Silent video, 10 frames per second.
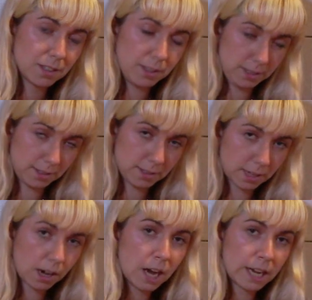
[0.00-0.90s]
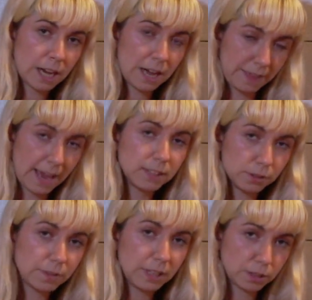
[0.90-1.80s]
This is the guy at the head
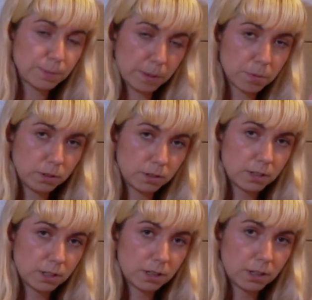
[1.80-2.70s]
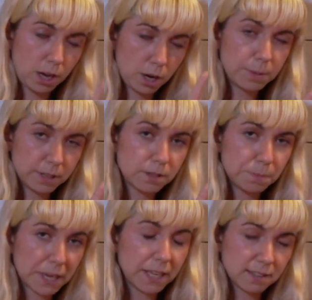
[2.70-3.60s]
of Village People. I hope this is
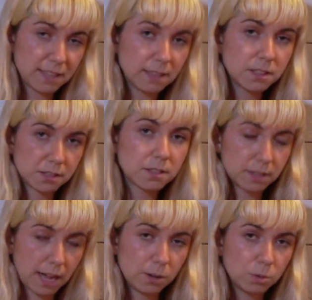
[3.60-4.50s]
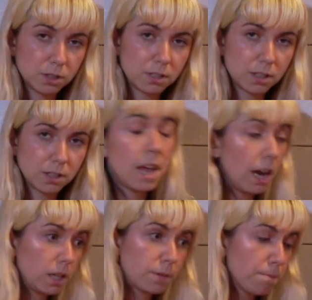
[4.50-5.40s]
making sense now.
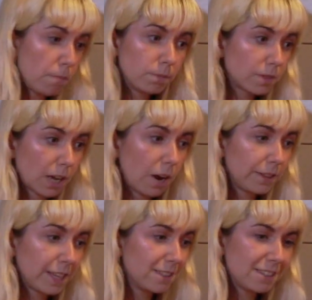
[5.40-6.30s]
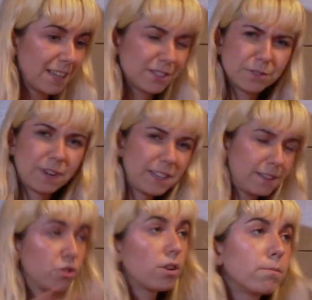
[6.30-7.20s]
I spent months scouring the internet to find
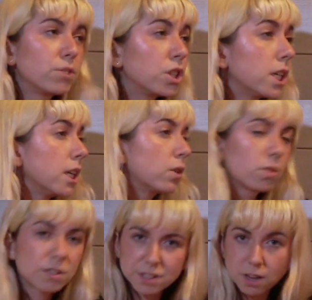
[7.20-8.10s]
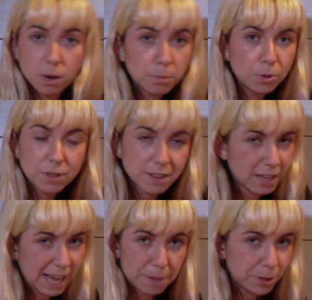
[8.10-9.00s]
the drum machine or the sample that they kept